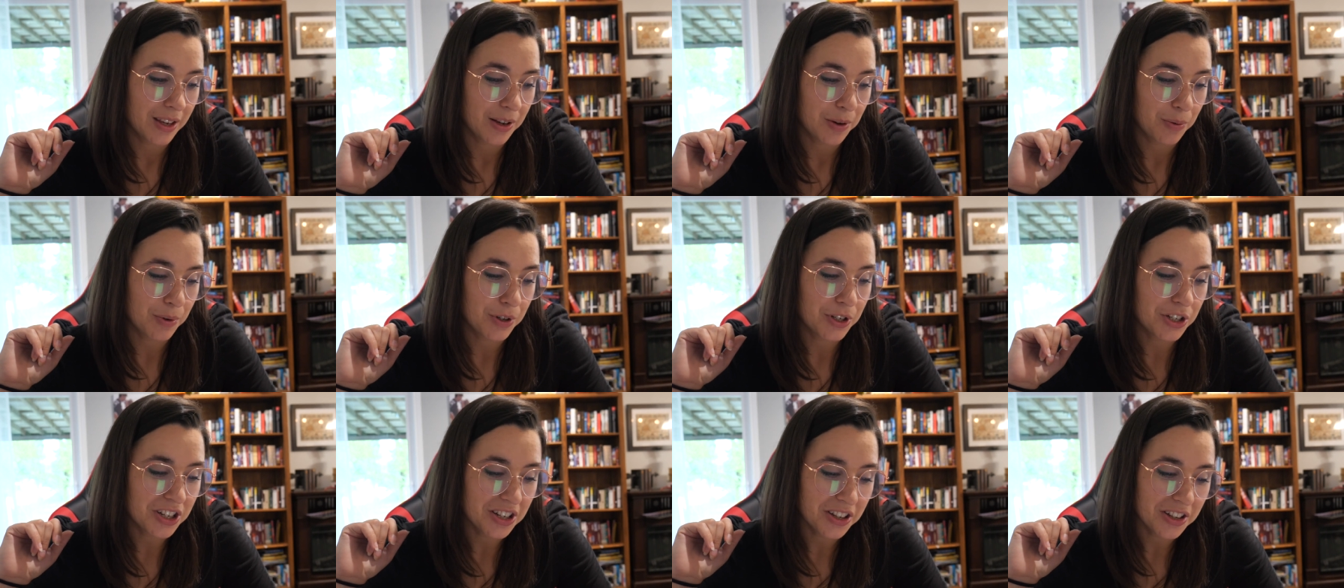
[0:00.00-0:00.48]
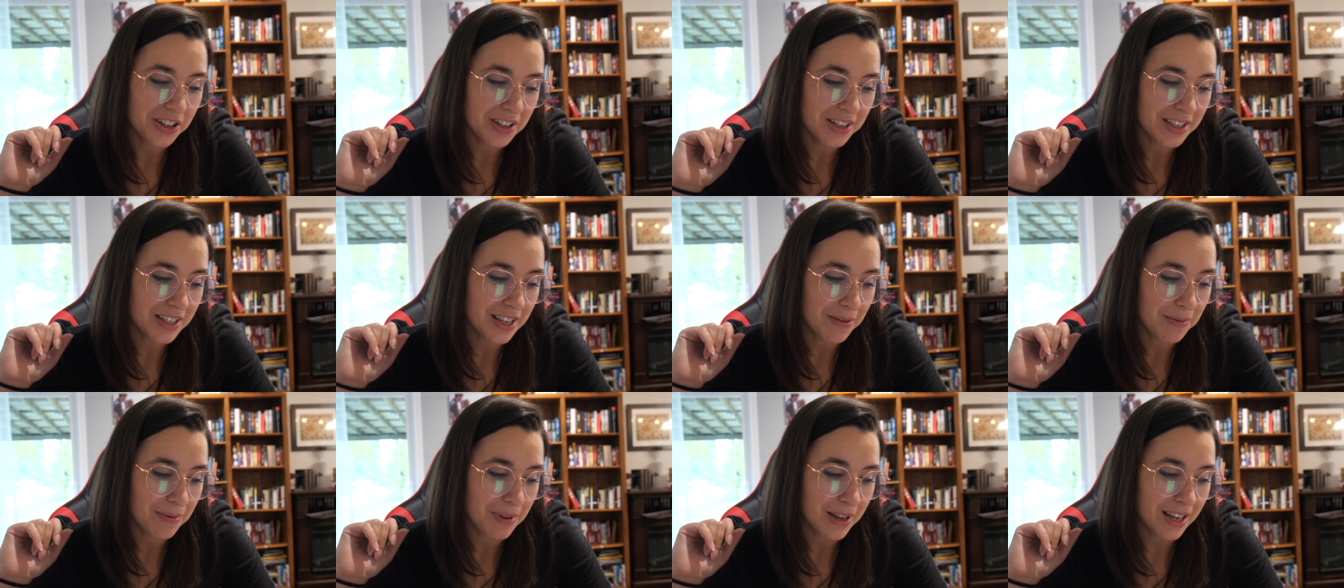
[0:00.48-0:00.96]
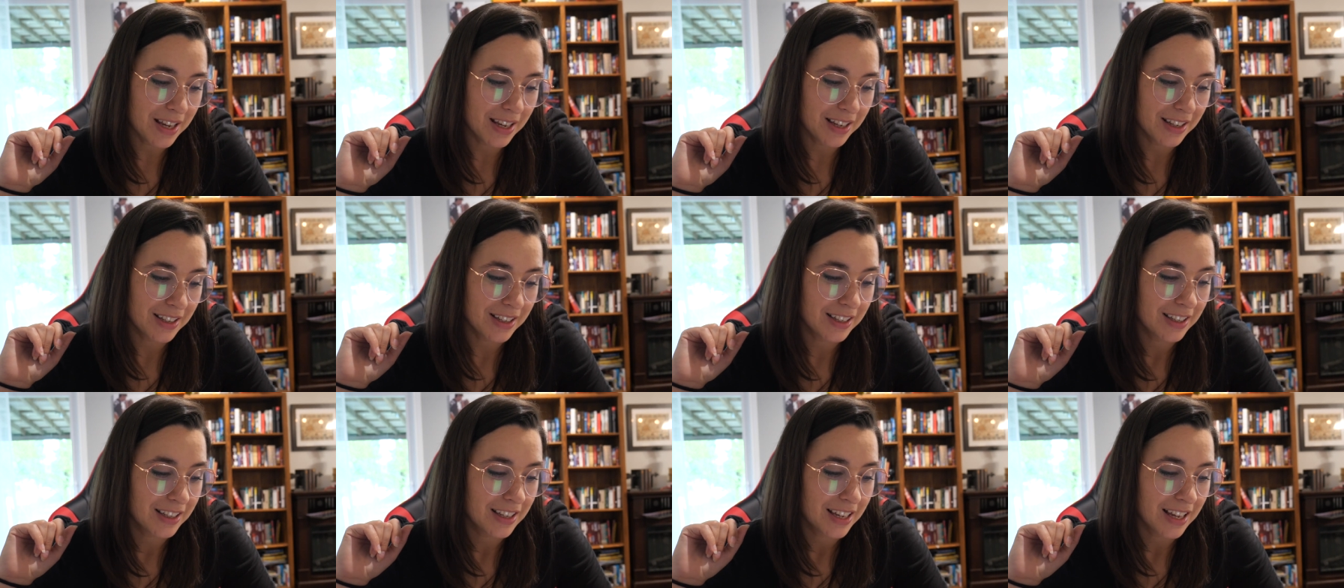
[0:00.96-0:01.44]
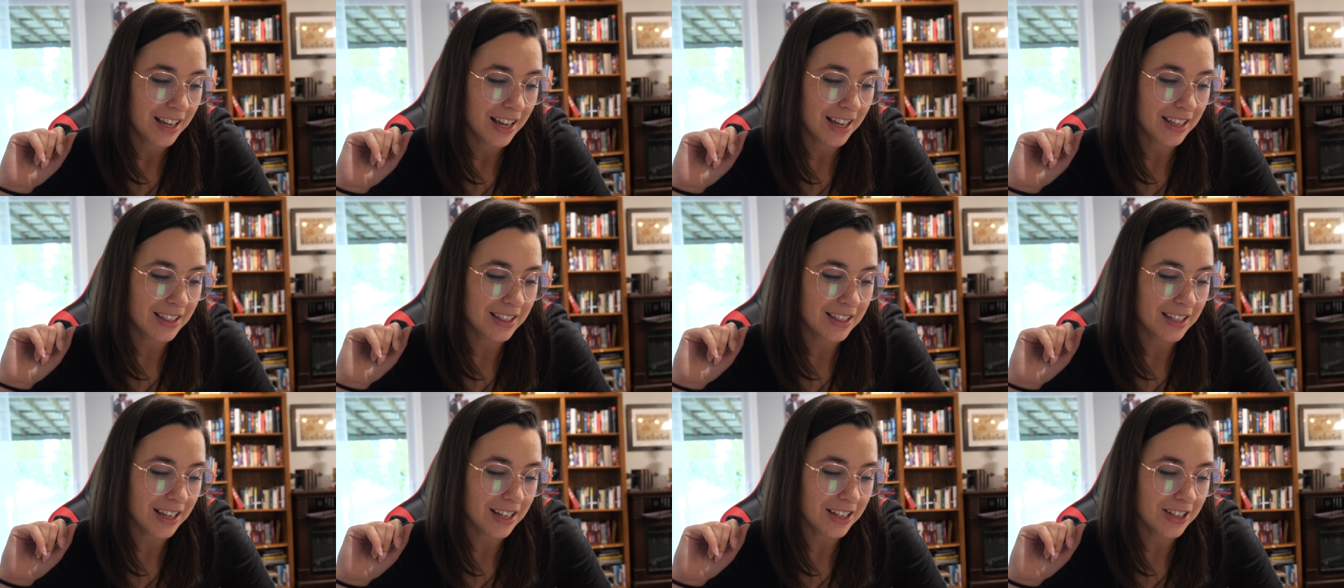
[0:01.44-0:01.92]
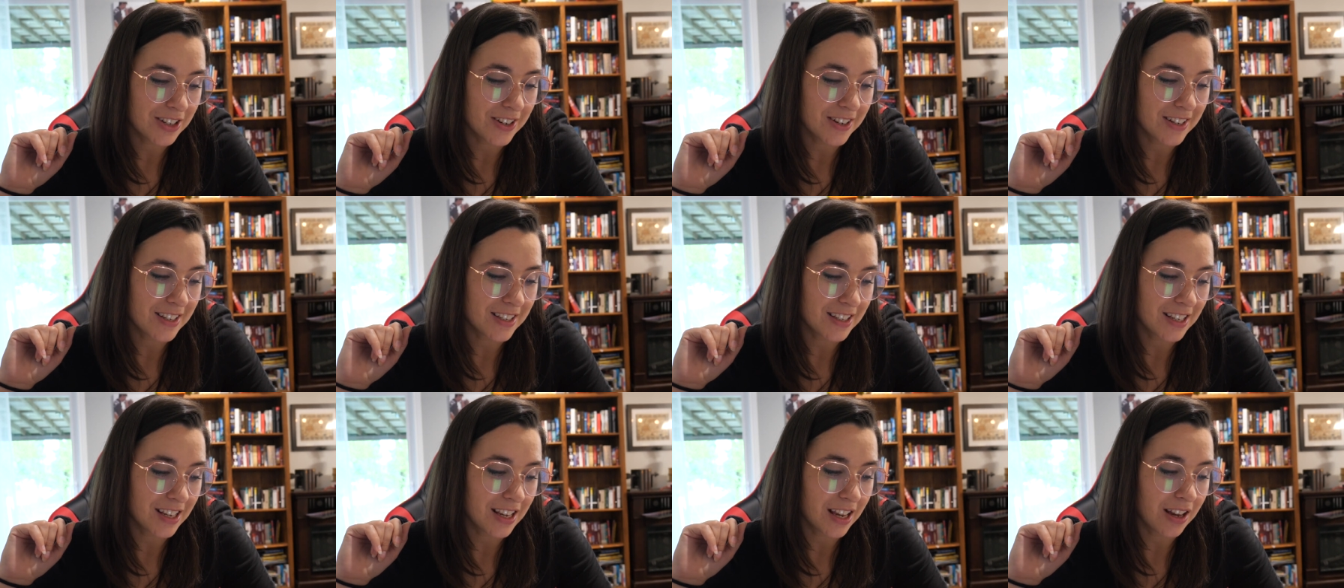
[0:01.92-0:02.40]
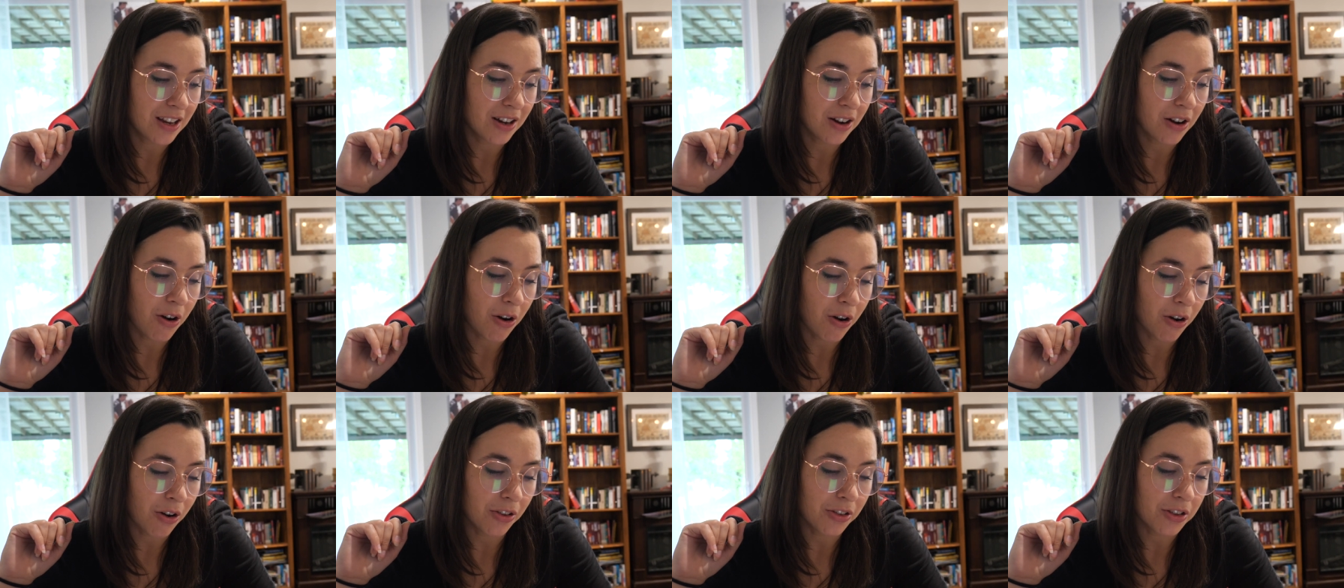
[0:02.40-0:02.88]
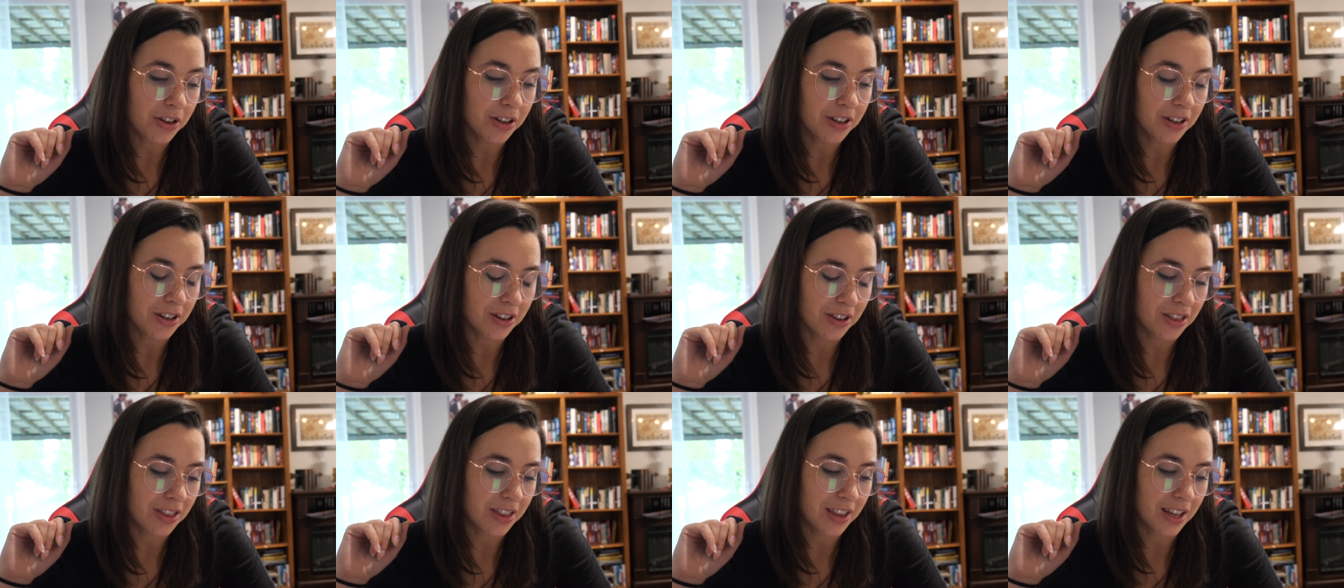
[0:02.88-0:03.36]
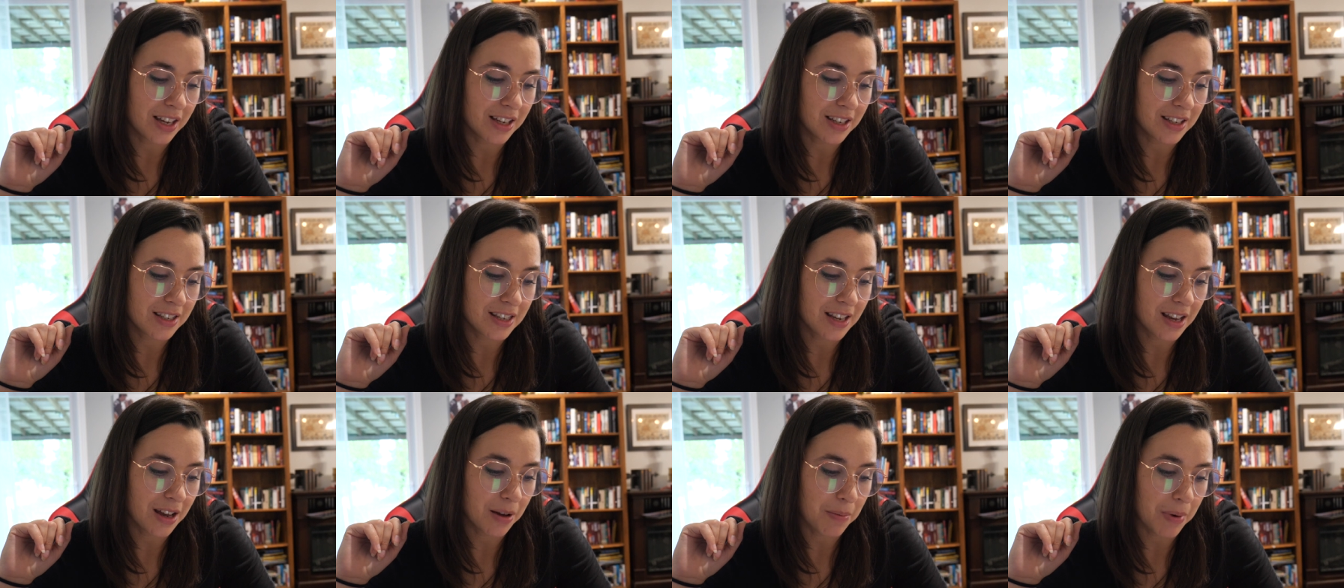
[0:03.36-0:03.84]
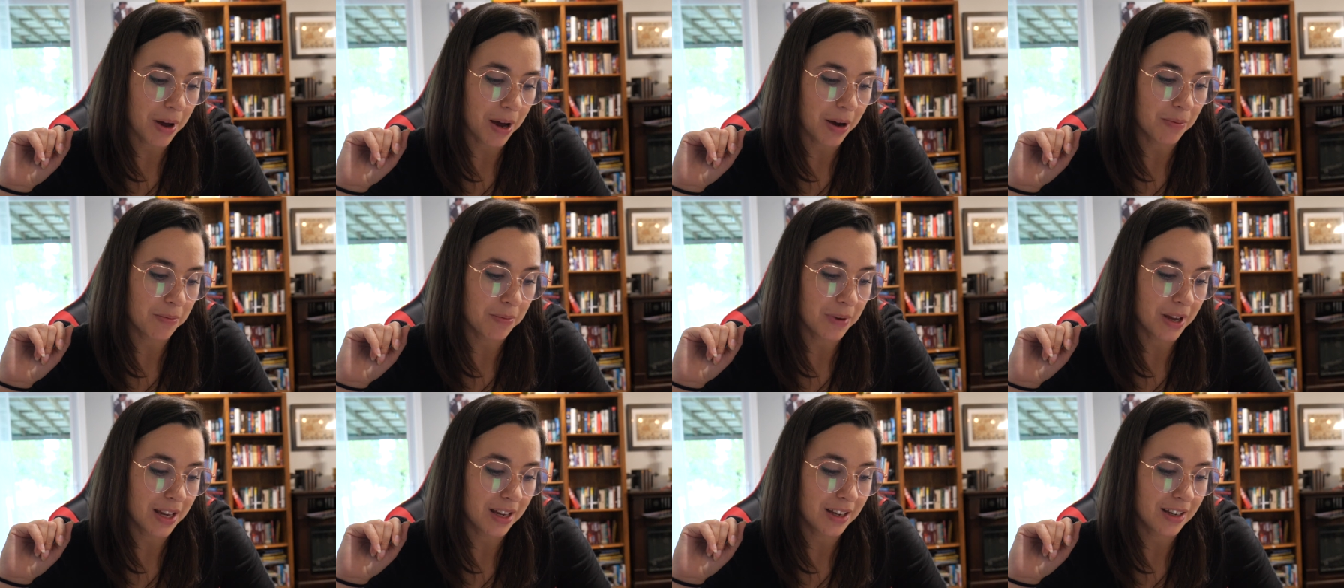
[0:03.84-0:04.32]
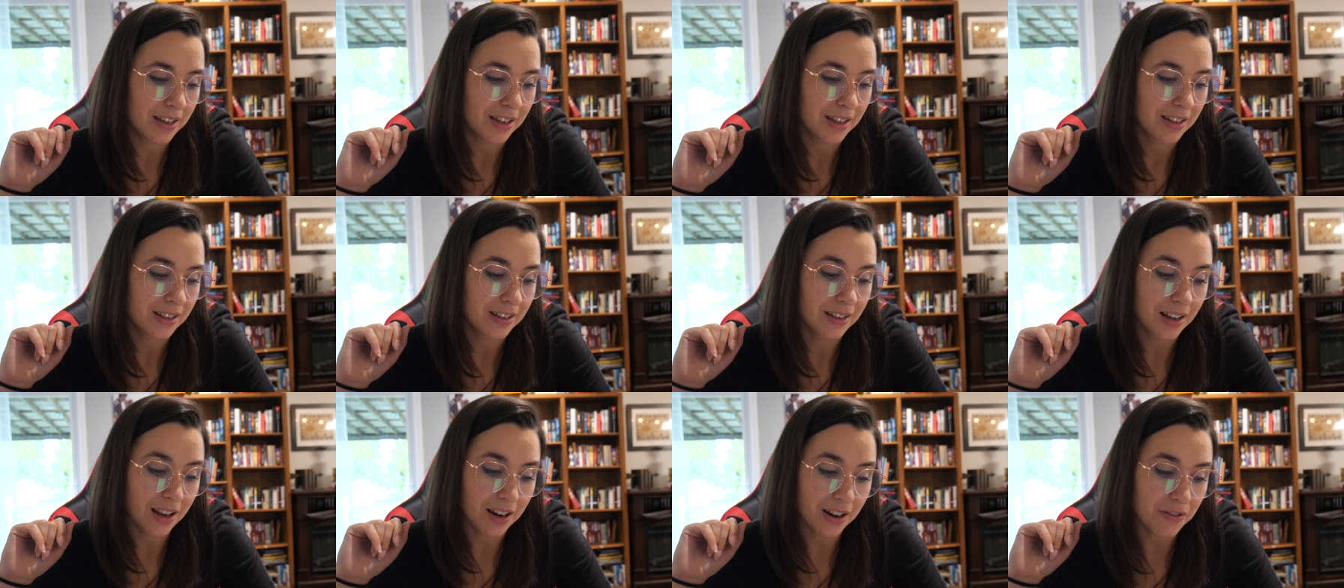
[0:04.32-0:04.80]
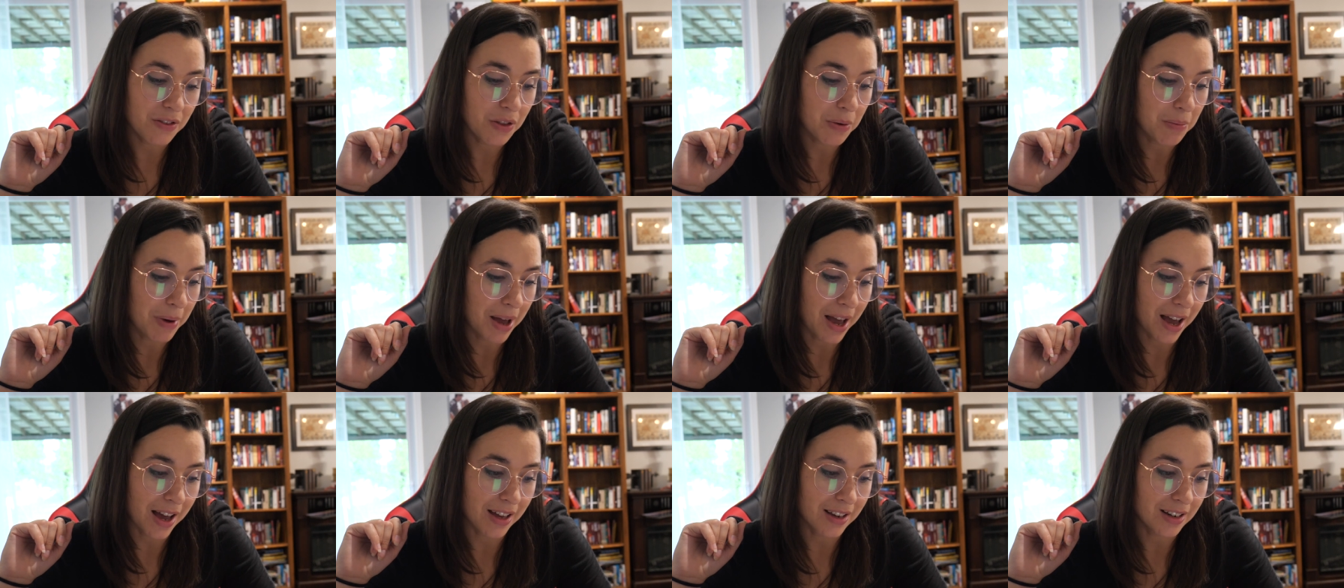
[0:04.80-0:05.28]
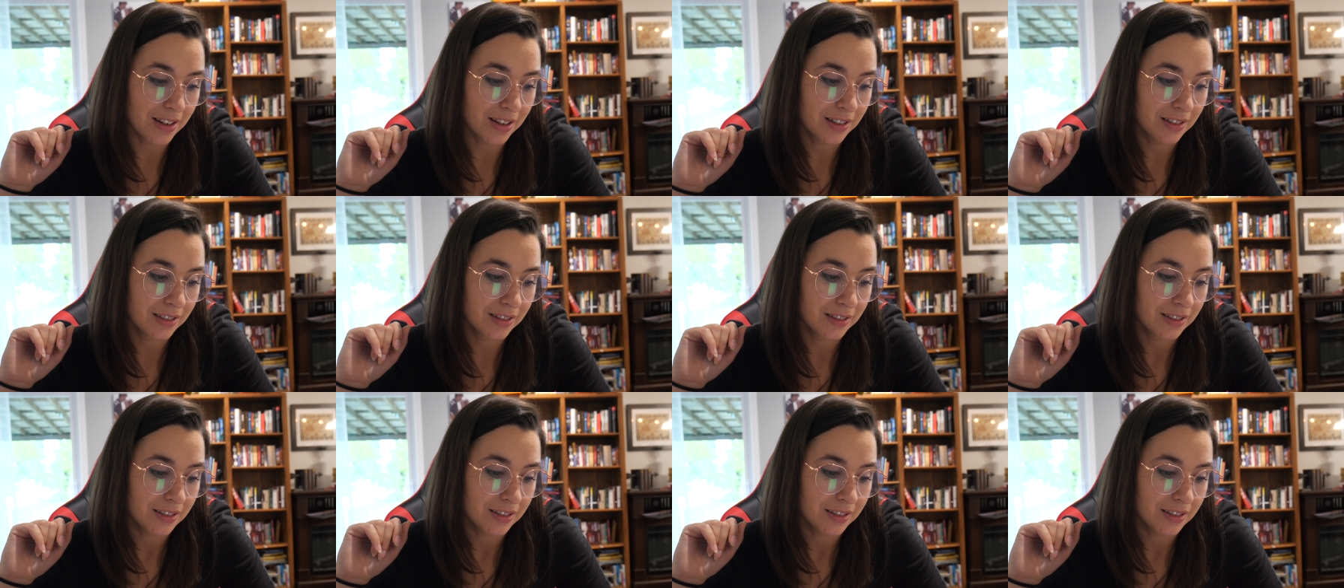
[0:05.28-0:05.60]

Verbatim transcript: when she looks at me, it's like she's seeing all the good things about me, none of the bad.